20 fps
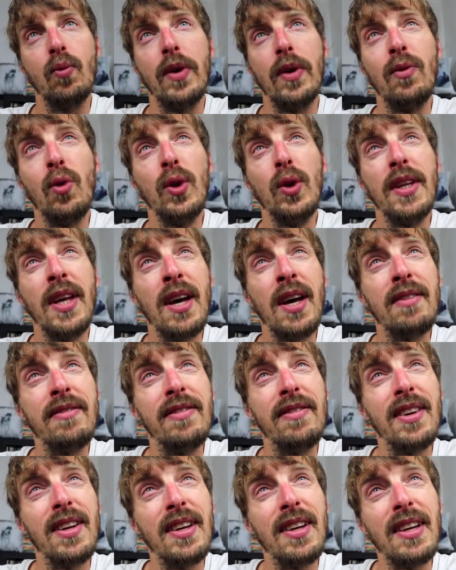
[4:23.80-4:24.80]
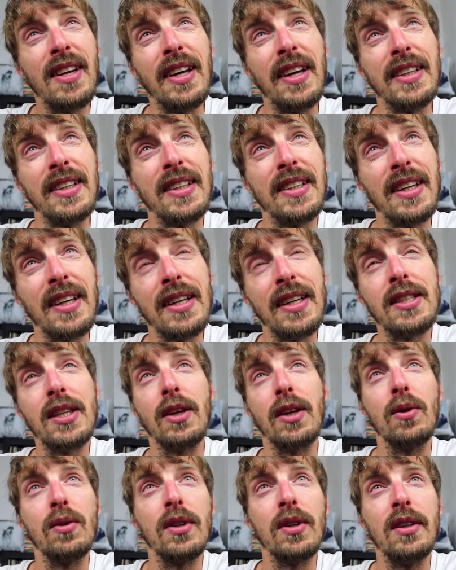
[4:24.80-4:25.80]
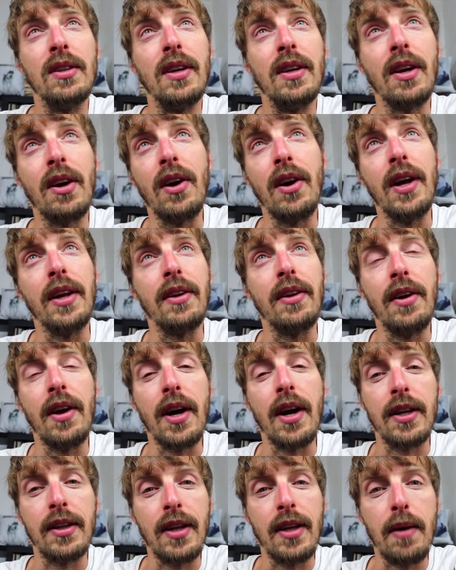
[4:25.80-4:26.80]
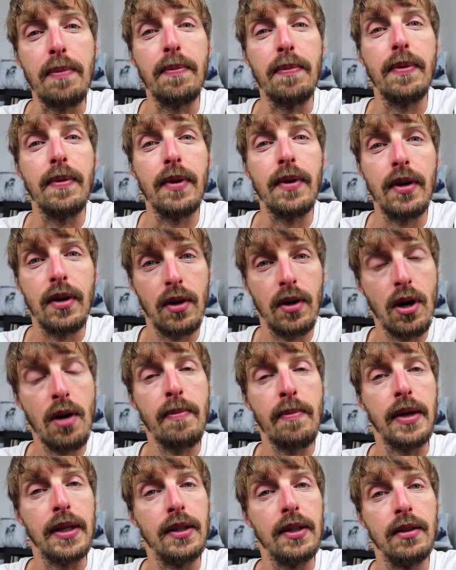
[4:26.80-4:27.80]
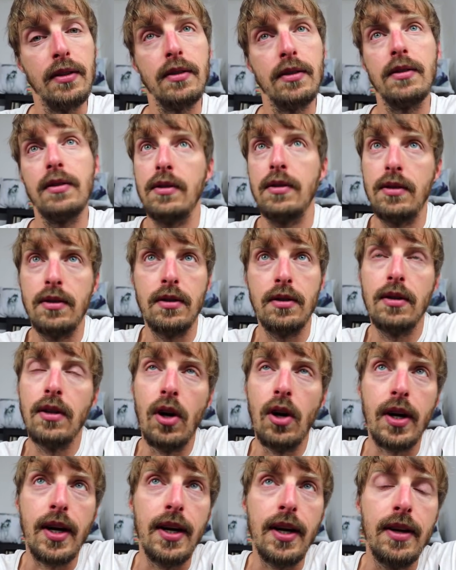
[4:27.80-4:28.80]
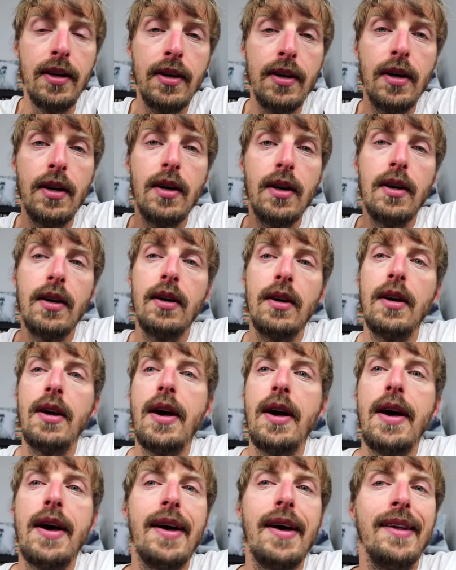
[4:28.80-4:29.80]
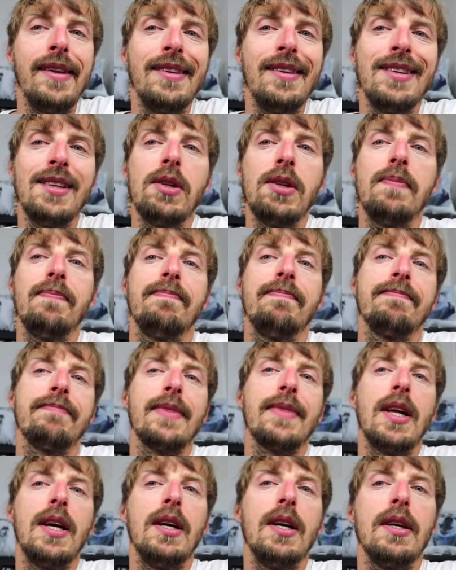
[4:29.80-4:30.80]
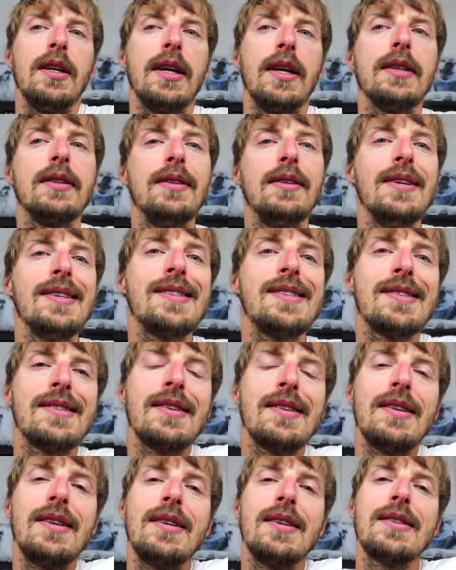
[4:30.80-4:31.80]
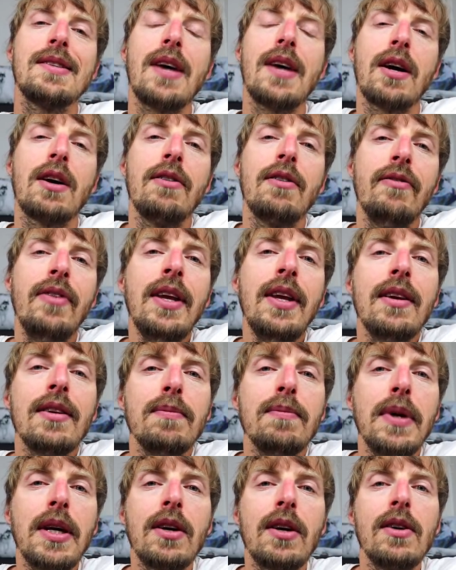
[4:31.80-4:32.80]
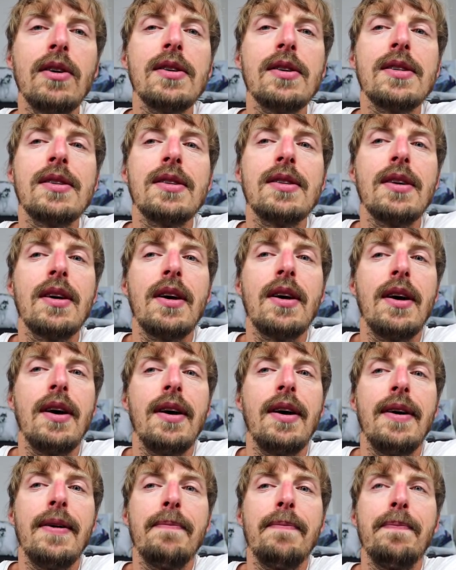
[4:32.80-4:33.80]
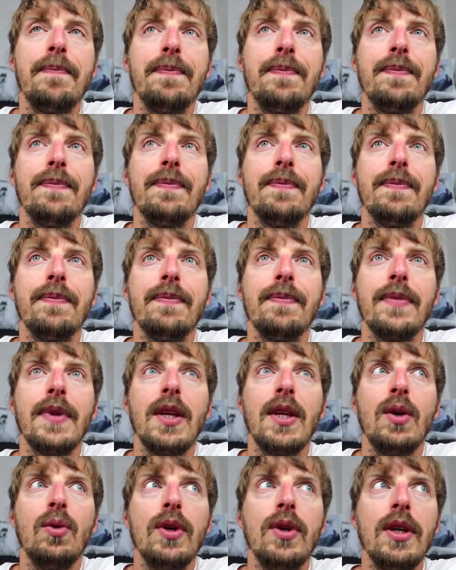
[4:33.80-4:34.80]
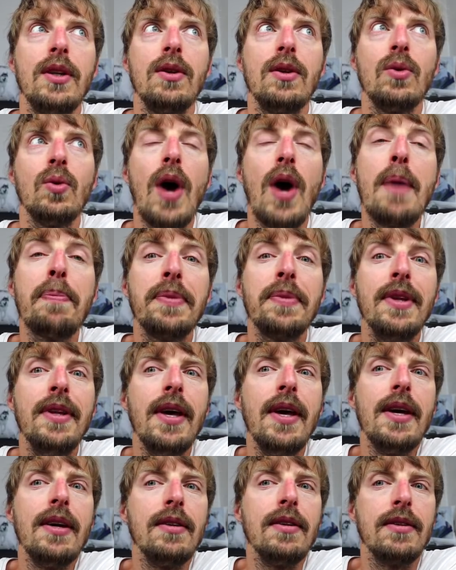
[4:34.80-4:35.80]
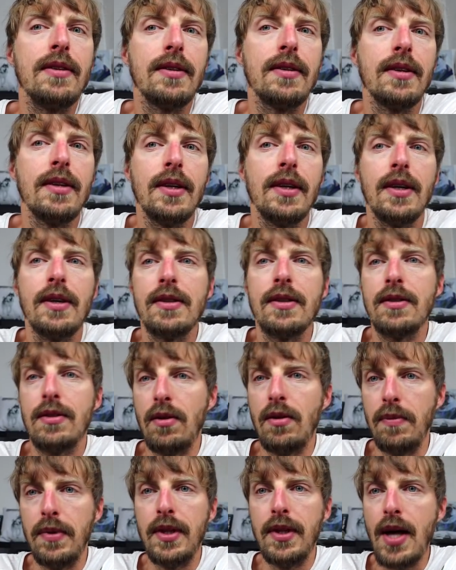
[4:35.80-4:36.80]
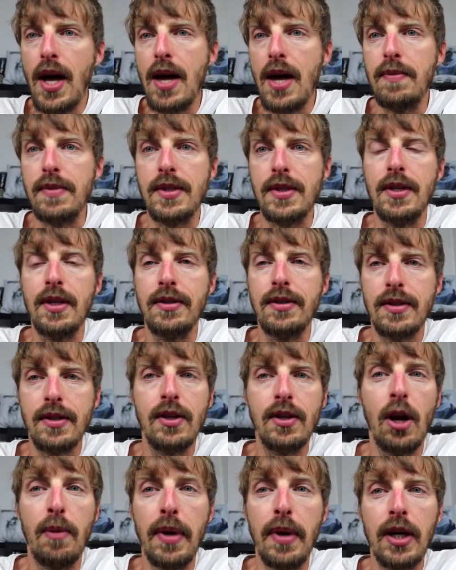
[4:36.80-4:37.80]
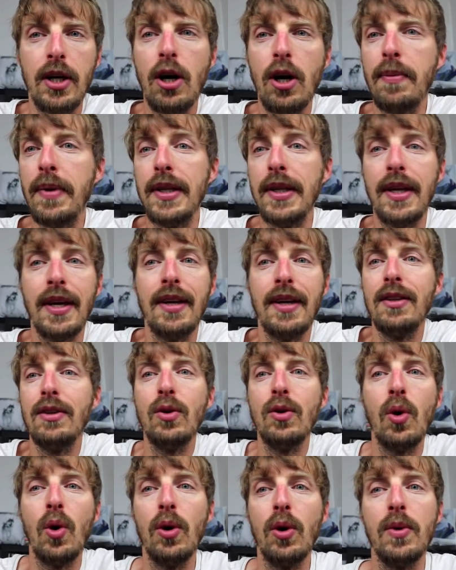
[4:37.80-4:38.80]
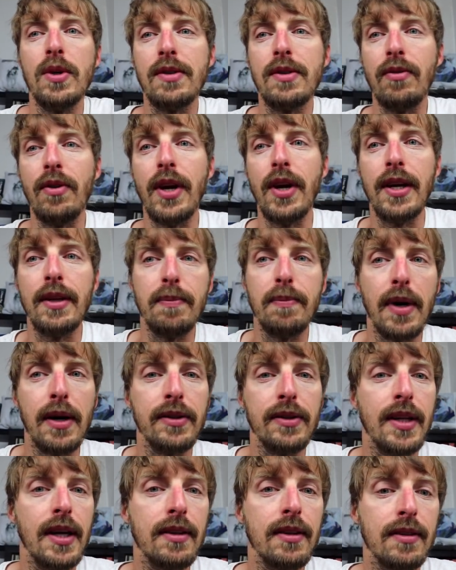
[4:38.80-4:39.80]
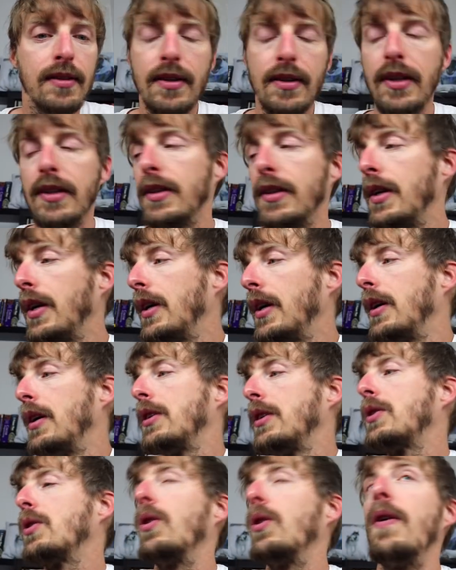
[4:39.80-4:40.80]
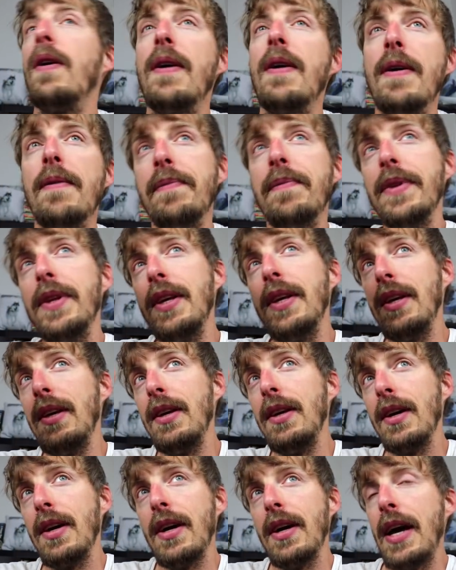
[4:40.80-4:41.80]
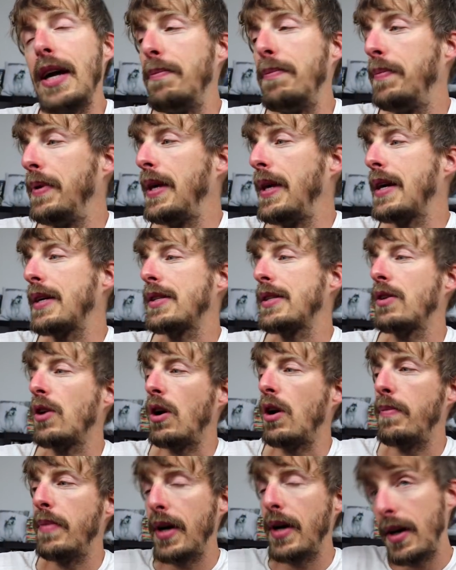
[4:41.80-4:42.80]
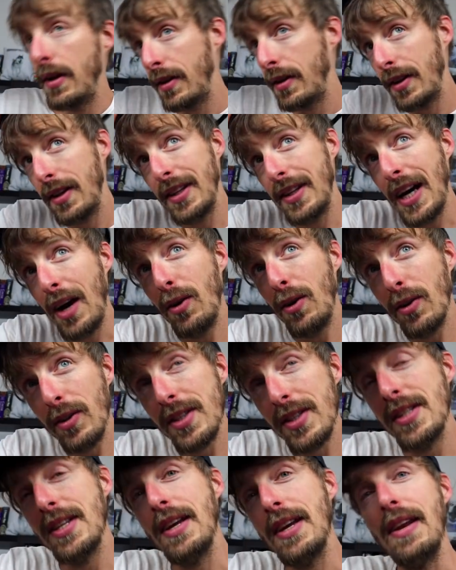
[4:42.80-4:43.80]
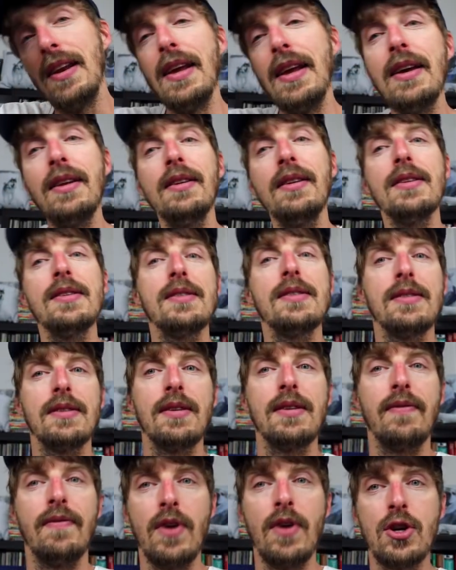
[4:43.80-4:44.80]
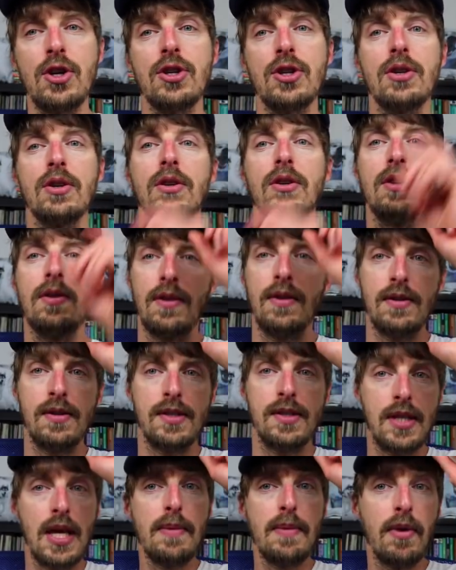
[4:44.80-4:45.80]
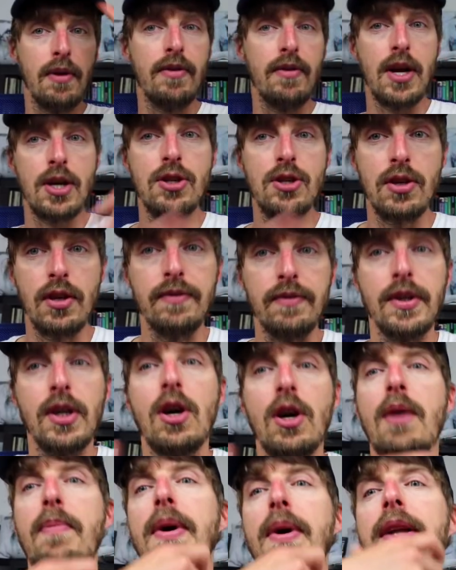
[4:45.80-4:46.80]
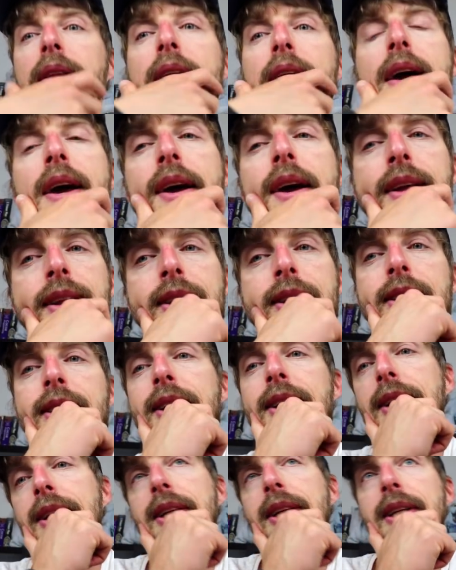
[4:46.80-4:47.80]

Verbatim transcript: we would have like executed the create react app command locally, and like this is inconvenient because you need to update sometimes this global command and you always forget about that, right? So the npx command downloads the latest version, stable version of the command, and